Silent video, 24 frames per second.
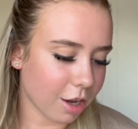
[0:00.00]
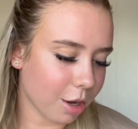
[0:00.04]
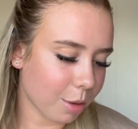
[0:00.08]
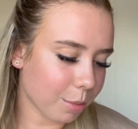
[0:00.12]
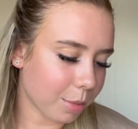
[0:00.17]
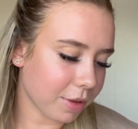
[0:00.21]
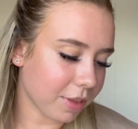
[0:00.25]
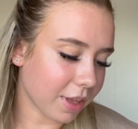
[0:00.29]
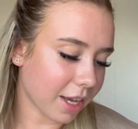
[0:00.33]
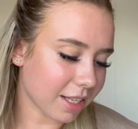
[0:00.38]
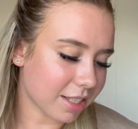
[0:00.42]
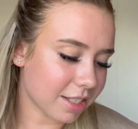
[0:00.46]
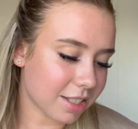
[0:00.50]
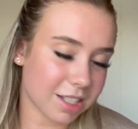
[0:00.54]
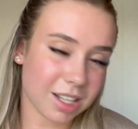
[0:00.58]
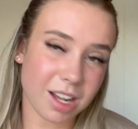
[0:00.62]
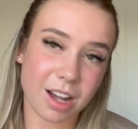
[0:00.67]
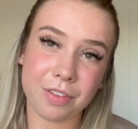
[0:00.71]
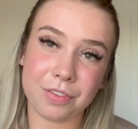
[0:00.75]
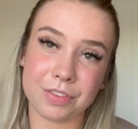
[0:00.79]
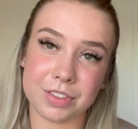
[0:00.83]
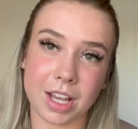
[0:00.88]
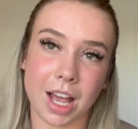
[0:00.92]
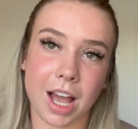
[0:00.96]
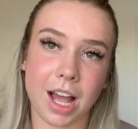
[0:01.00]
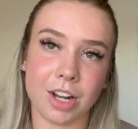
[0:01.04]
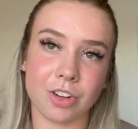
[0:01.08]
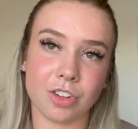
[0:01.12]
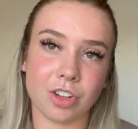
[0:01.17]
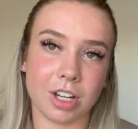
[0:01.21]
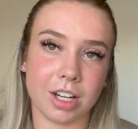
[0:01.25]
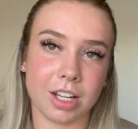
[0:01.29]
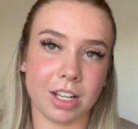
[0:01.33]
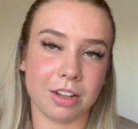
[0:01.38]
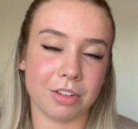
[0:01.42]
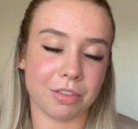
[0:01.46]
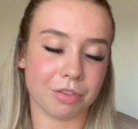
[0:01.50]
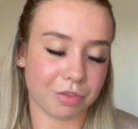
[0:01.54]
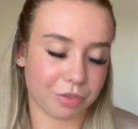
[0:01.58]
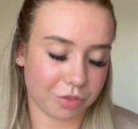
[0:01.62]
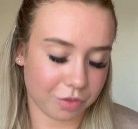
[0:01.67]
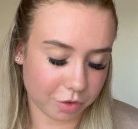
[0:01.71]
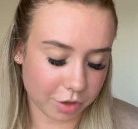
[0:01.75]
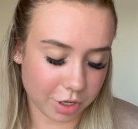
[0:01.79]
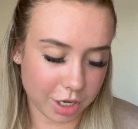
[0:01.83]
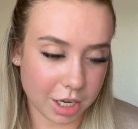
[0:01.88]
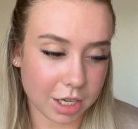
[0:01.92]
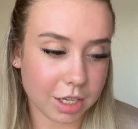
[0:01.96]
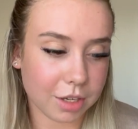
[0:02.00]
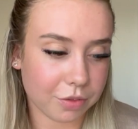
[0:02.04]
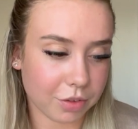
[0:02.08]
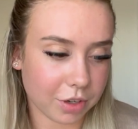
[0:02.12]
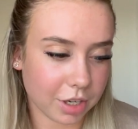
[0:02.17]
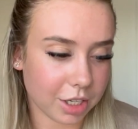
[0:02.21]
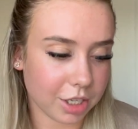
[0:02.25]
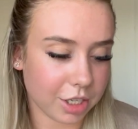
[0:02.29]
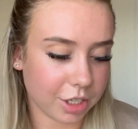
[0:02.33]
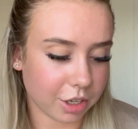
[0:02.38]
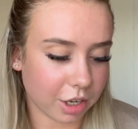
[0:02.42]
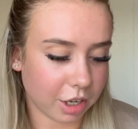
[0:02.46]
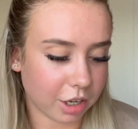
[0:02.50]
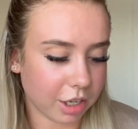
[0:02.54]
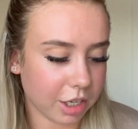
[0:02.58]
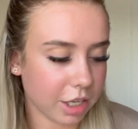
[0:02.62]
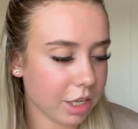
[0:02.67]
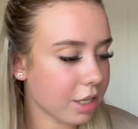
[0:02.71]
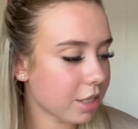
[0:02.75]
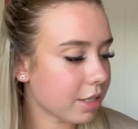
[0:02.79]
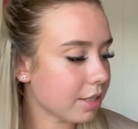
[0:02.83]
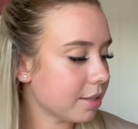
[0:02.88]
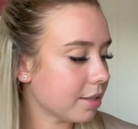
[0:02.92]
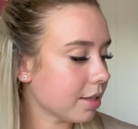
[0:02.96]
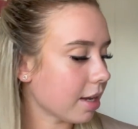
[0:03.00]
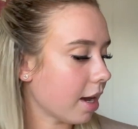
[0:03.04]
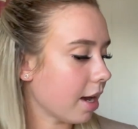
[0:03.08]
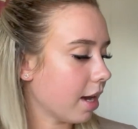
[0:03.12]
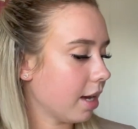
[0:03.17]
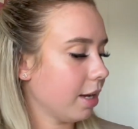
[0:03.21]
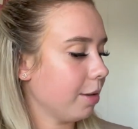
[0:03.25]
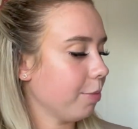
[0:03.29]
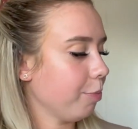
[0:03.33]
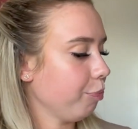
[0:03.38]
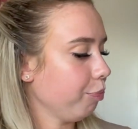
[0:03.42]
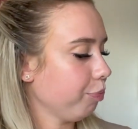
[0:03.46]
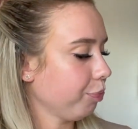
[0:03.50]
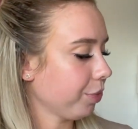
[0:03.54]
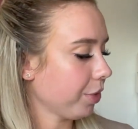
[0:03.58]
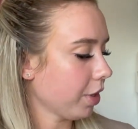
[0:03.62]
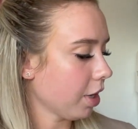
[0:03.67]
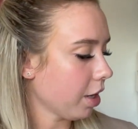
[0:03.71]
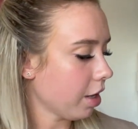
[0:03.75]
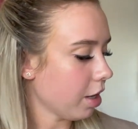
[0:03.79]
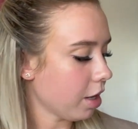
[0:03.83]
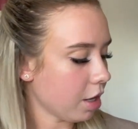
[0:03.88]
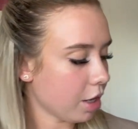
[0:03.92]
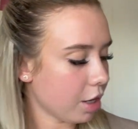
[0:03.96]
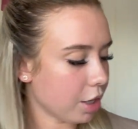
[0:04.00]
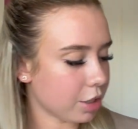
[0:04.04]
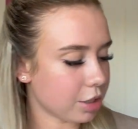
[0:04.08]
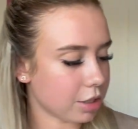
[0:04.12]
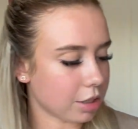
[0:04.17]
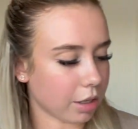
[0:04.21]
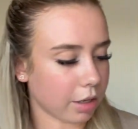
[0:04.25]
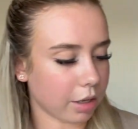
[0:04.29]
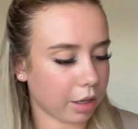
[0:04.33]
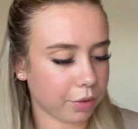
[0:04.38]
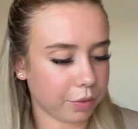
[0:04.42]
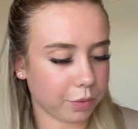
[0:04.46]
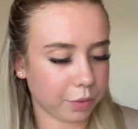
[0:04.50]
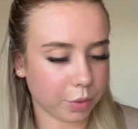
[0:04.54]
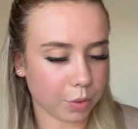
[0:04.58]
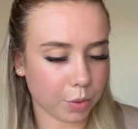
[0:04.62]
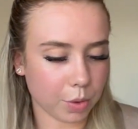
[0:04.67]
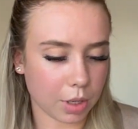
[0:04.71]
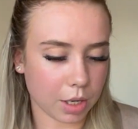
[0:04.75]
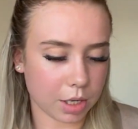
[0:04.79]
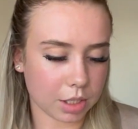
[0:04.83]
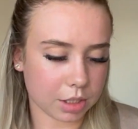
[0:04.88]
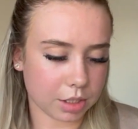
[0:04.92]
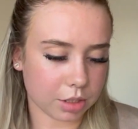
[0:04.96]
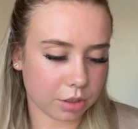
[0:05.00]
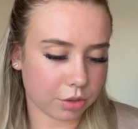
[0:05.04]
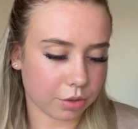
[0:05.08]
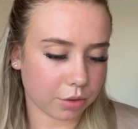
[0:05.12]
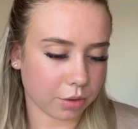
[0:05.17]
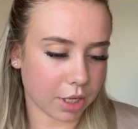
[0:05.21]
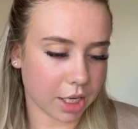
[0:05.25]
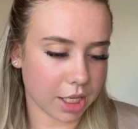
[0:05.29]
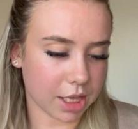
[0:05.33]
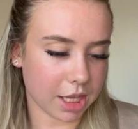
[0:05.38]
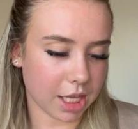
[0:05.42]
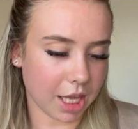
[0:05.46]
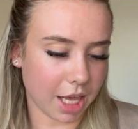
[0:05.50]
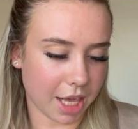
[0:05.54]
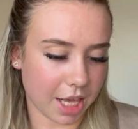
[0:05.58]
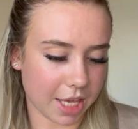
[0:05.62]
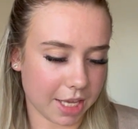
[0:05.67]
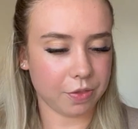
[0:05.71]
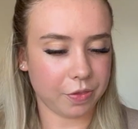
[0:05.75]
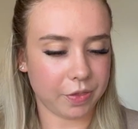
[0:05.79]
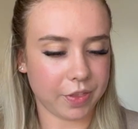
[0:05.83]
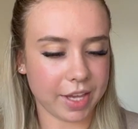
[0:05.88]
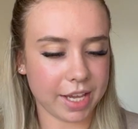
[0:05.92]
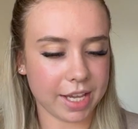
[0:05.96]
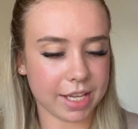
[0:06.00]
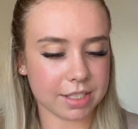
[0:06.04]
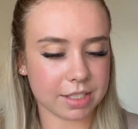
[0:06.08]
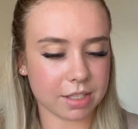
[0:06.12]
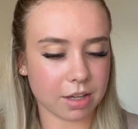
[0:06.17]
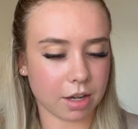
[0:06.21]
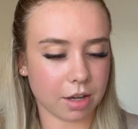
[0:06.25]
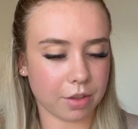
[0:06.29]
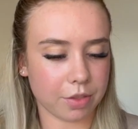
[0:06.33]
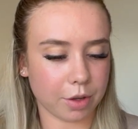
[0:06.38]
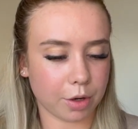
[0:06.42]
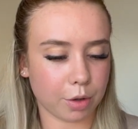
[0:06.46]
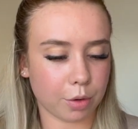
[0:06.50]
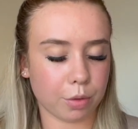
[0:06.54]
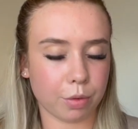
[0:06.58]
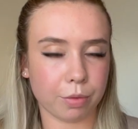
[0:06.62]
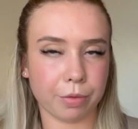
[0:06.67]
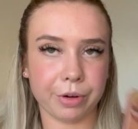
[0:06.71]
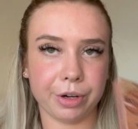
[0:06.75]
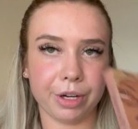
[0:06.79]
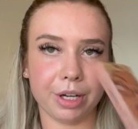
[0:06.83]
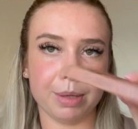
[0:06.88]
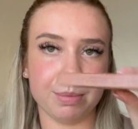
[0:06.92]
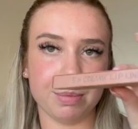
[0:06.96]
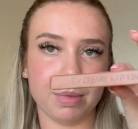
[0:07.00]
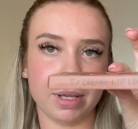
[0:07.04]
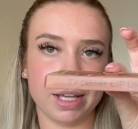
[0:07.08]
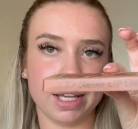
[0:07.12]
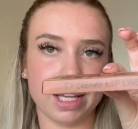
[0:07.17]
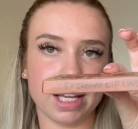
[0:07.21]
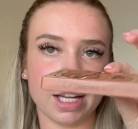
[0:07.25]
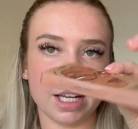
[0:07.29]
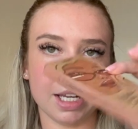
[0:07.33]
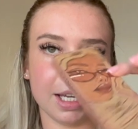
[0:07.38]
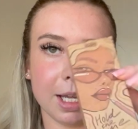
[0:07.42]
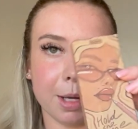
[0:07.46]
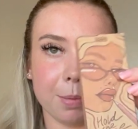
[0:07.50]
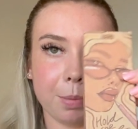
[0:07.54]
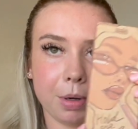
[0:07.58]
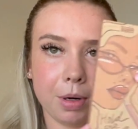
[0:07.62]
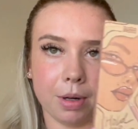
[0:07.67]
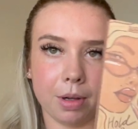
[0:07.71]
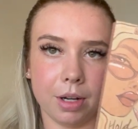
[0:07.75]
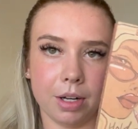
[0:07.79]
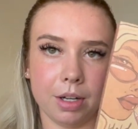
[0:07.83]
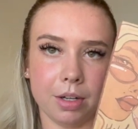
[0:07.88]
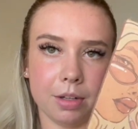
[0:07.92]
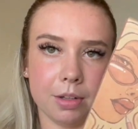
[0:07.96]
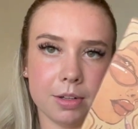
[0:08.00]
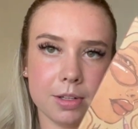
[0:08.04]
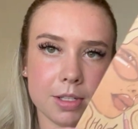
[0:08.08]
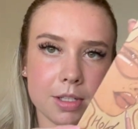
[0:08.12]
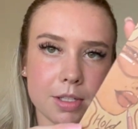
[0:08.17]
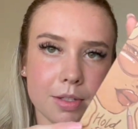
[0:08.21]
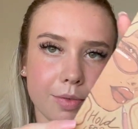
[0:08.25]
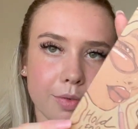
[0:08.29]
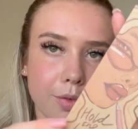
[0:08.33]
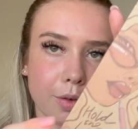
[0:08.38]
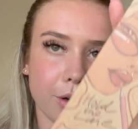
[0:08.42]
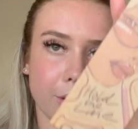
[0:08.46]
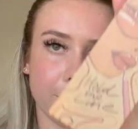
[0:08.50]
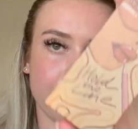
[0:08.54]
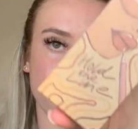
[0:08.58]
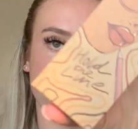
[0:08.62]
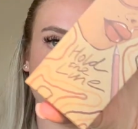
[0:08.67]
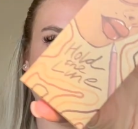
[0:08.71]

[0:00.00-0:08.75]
but their stuff's actually really really nice um so I thought I'd try these these are the creamy lip liners from